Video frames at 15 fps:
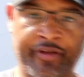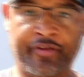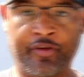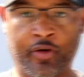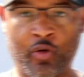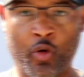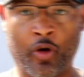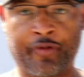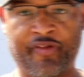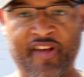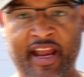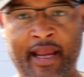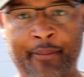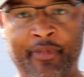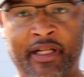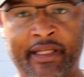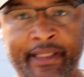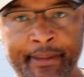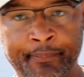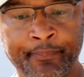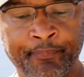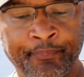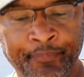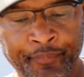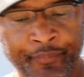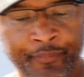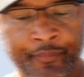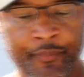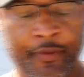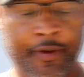is the core family.
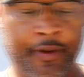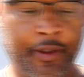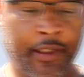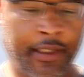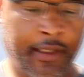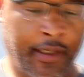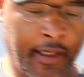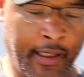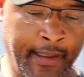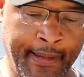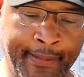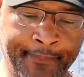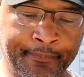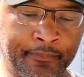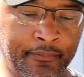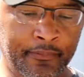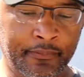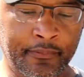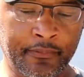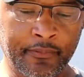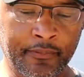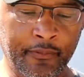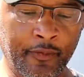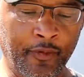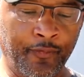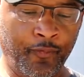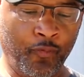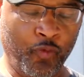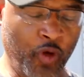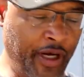
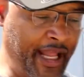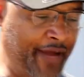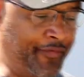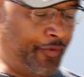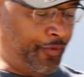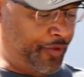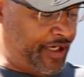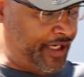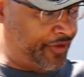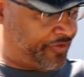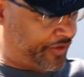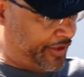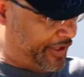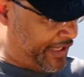Um, whatever reason